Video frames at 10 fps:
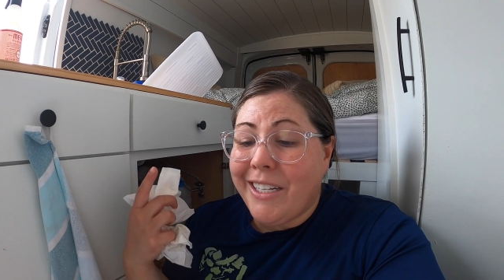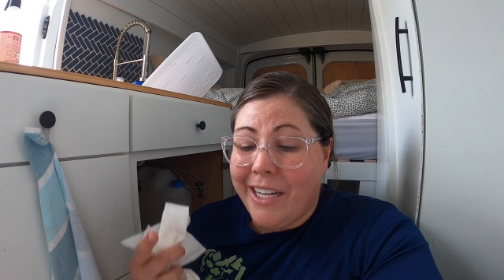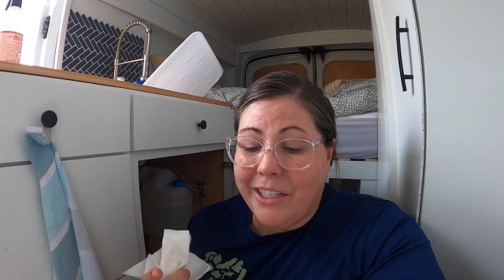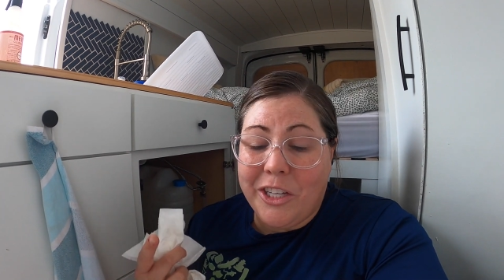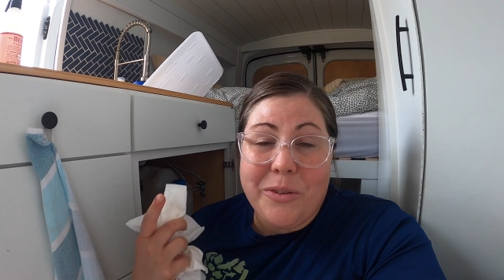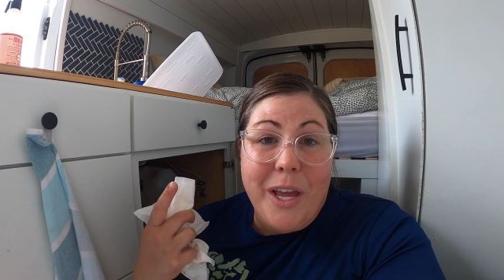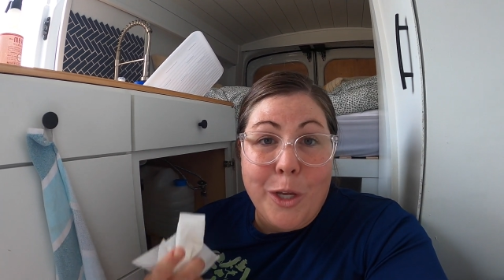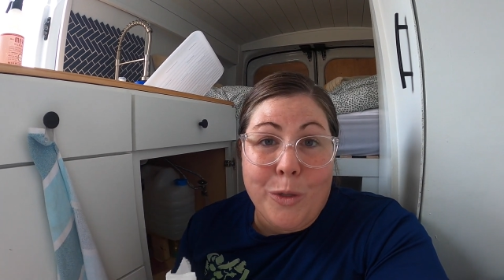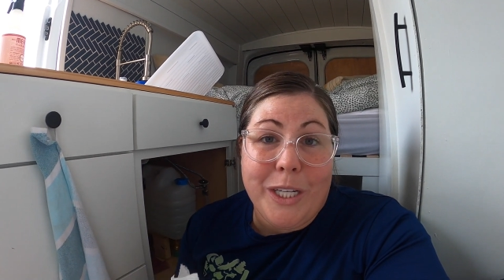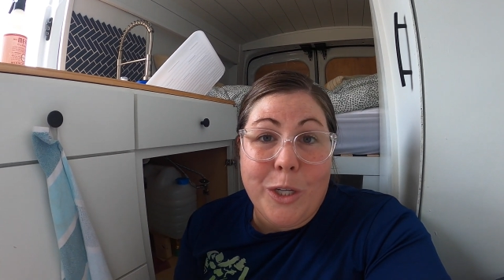telling you that
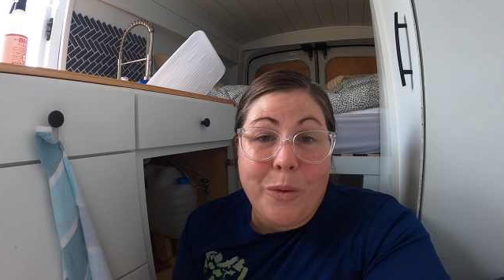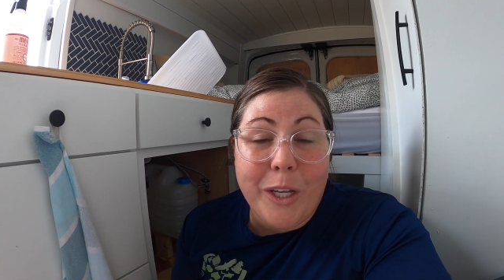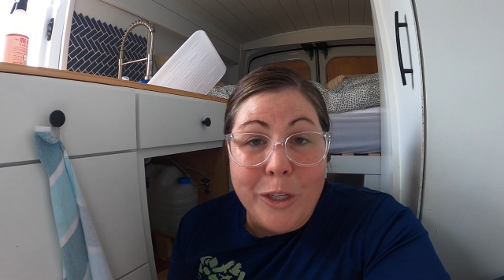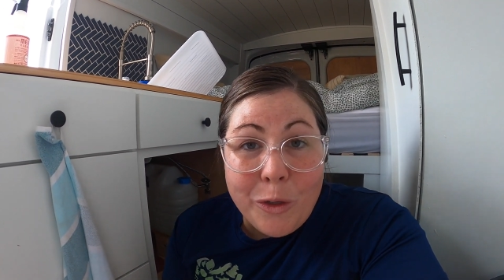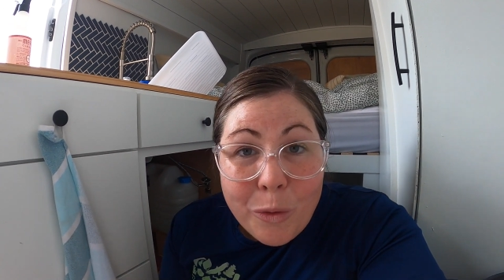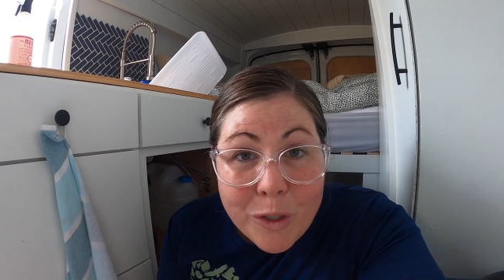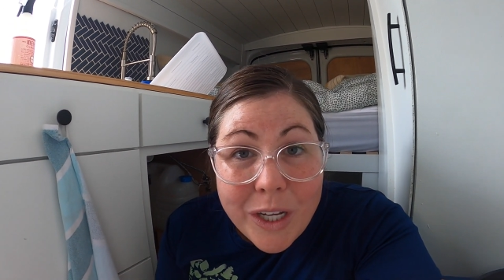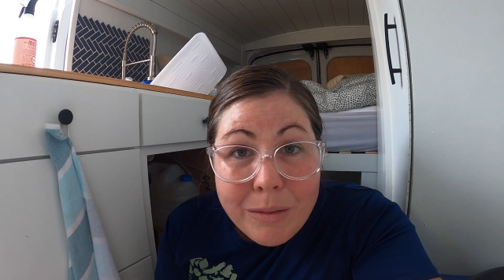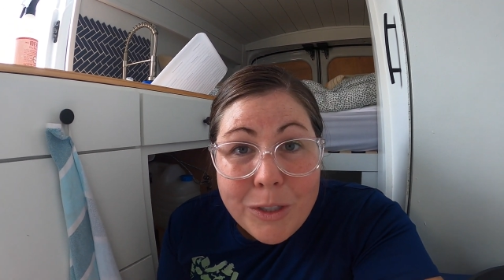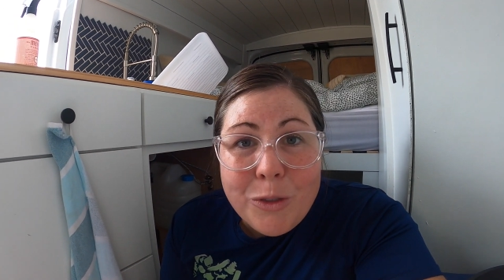you need to quit your
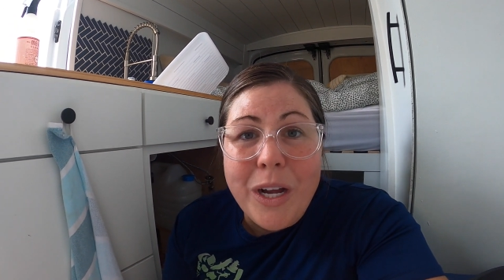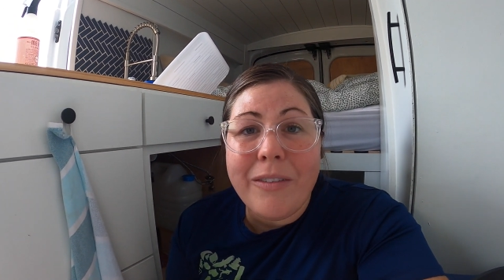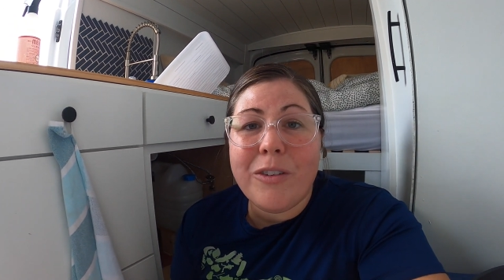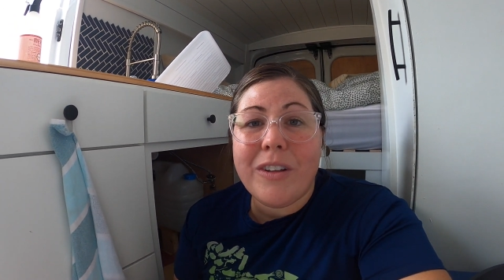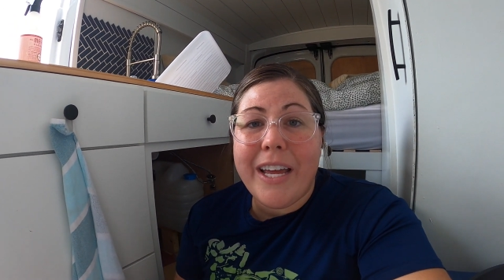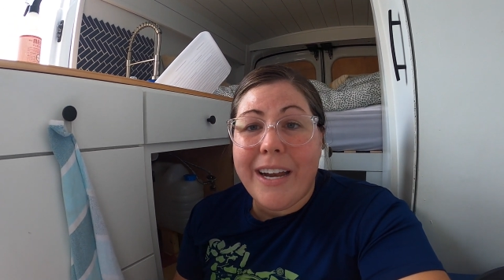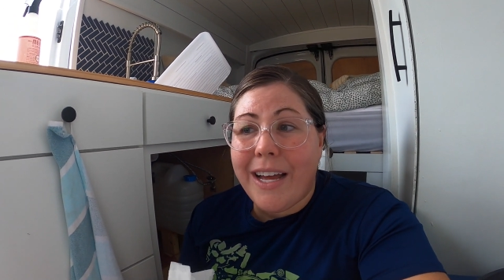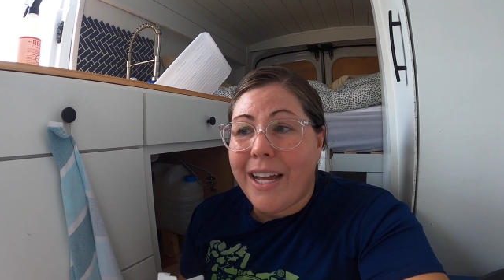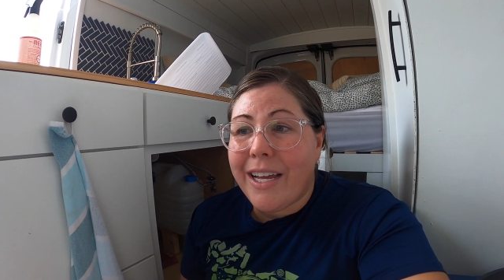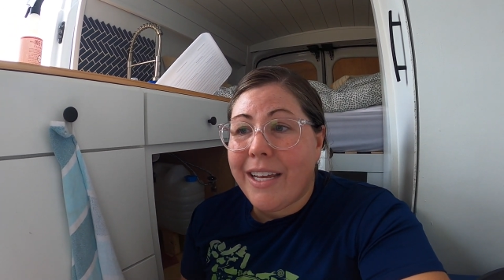job to travel, and
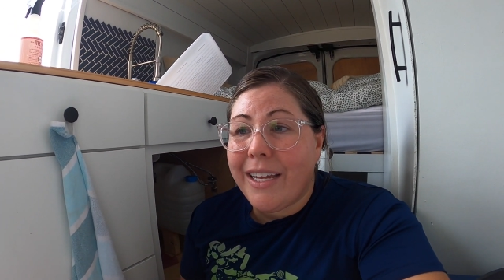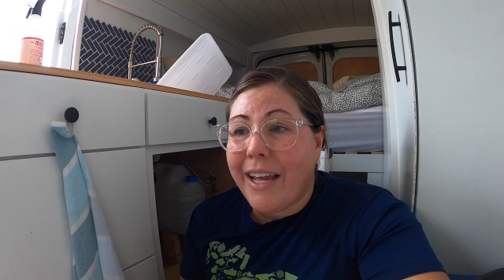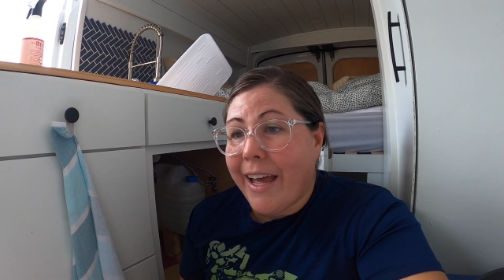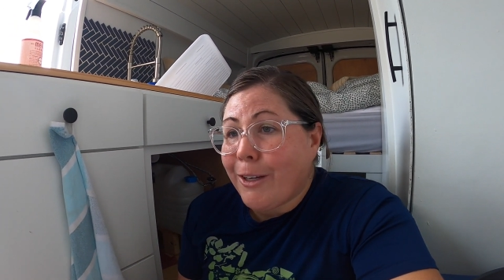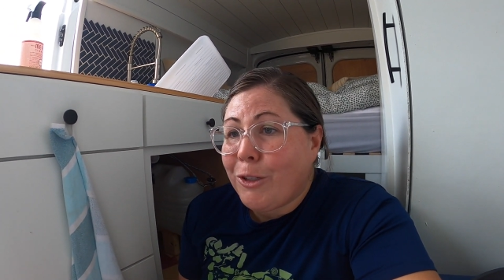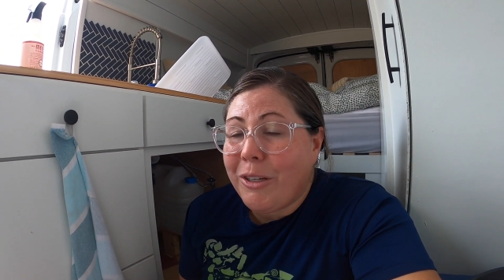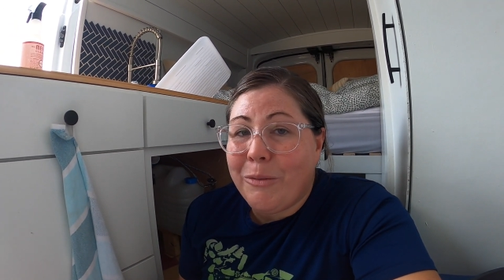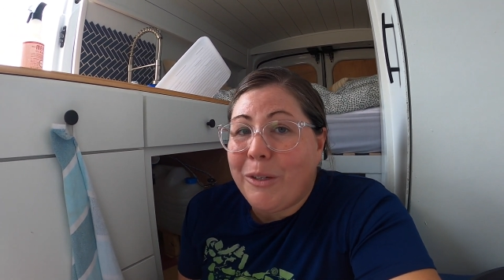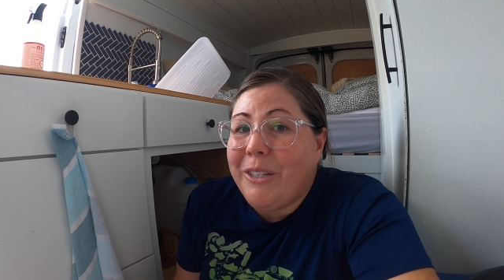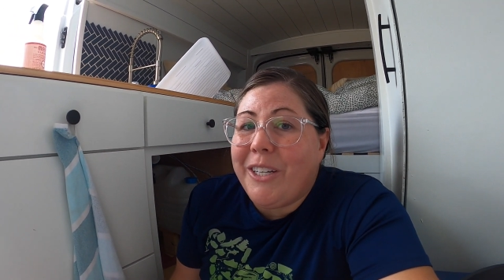I actually
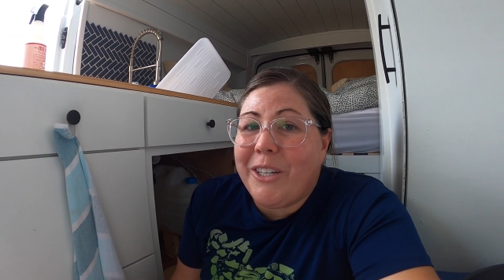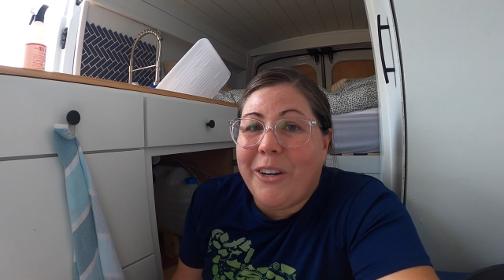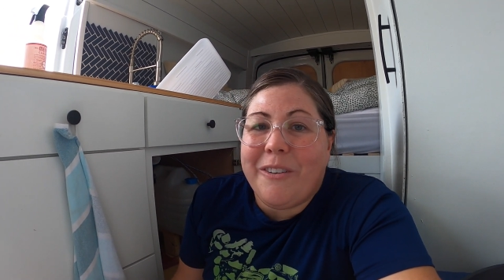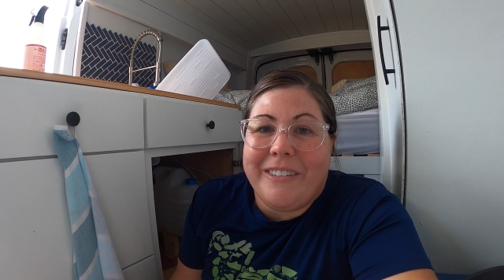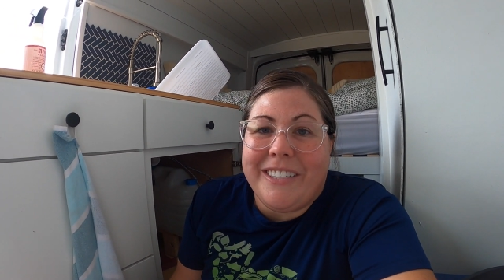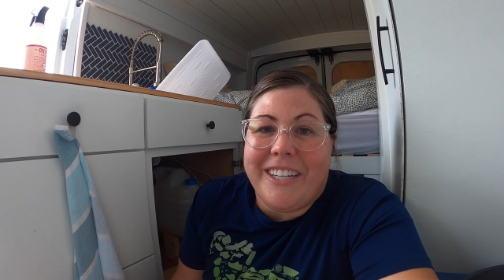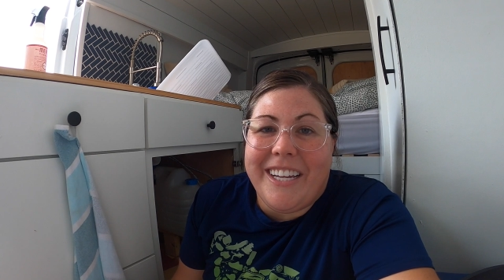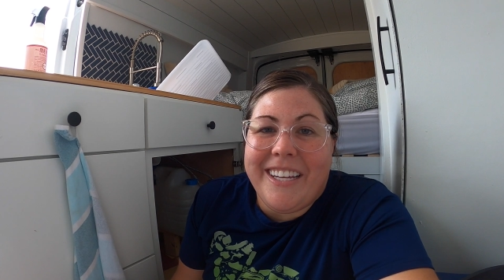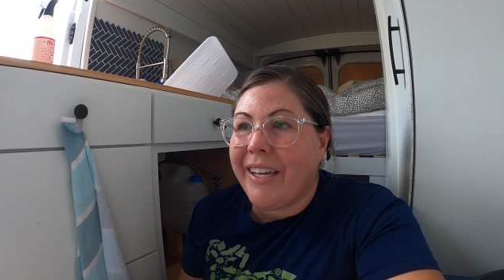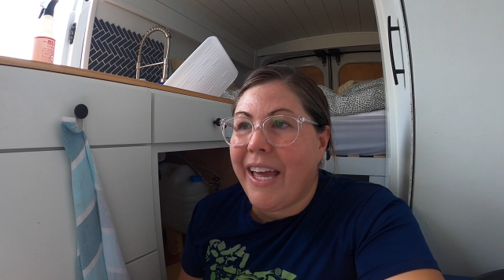wouldn't encourage
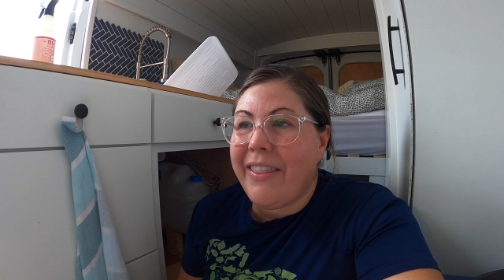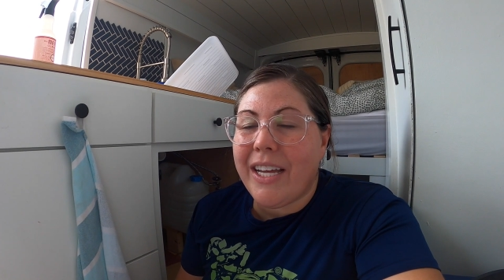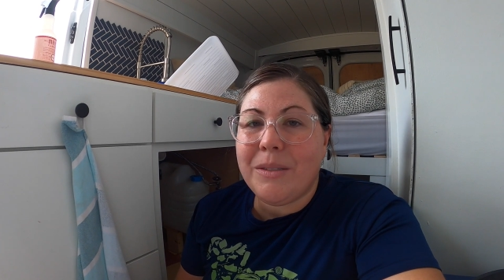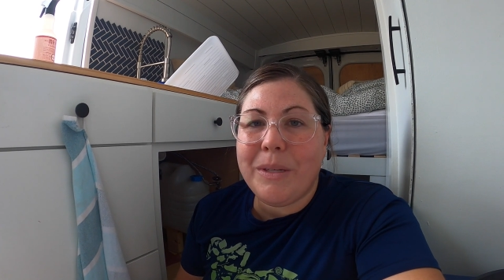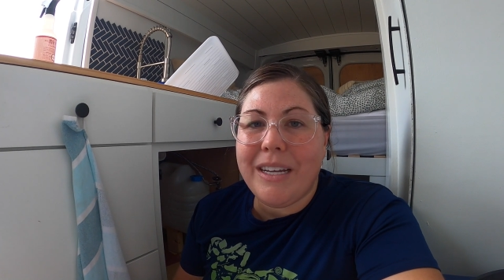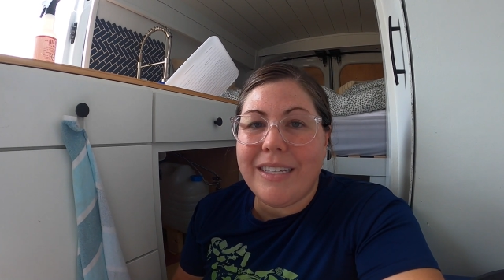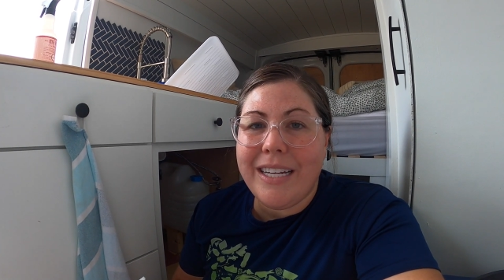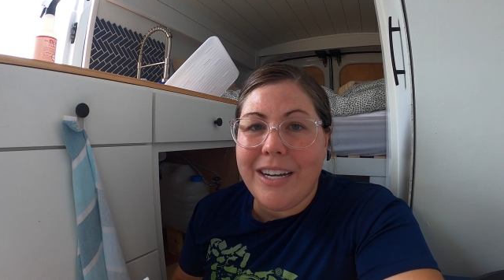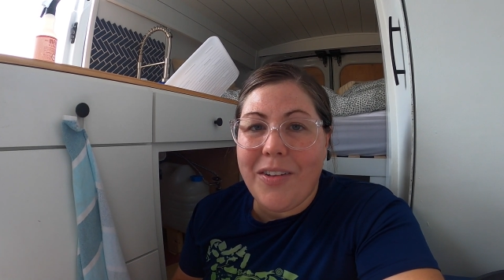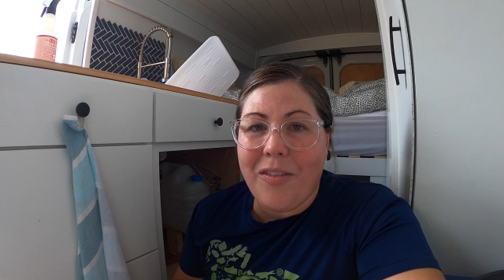it. And that's because I
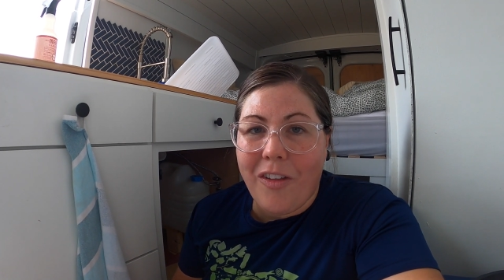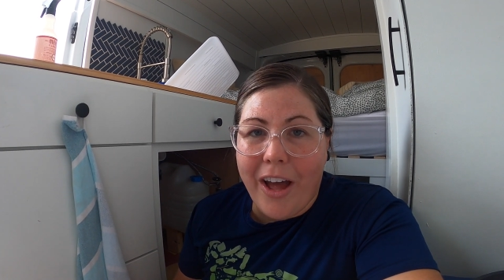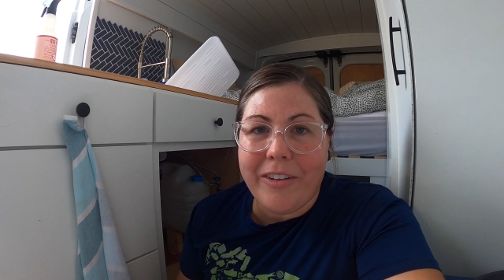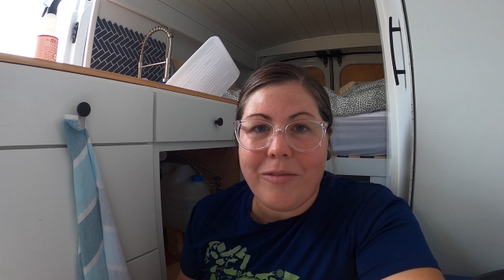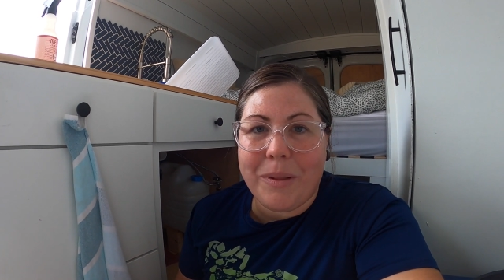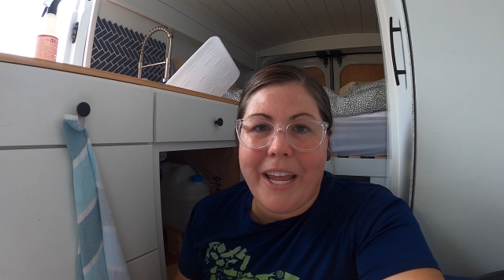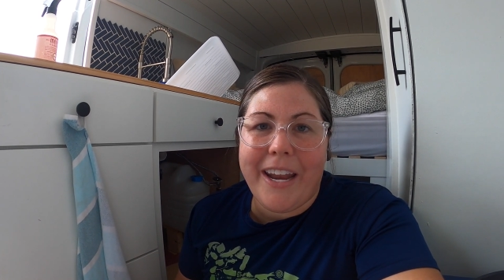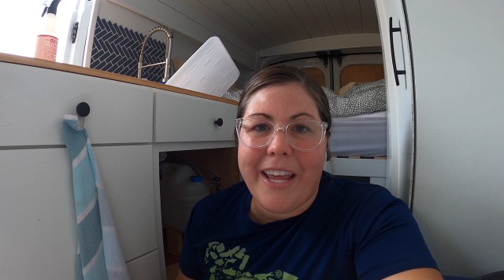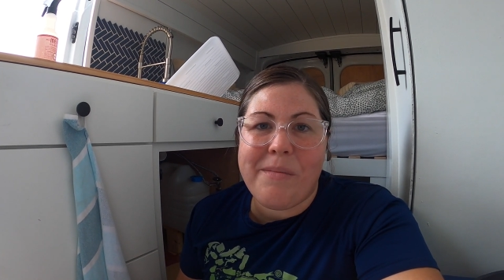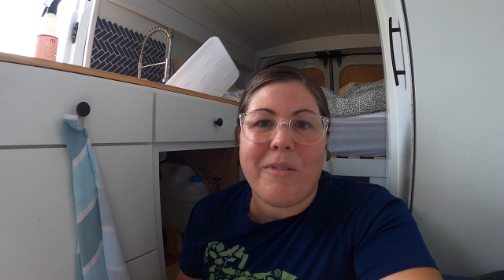did a lot of planning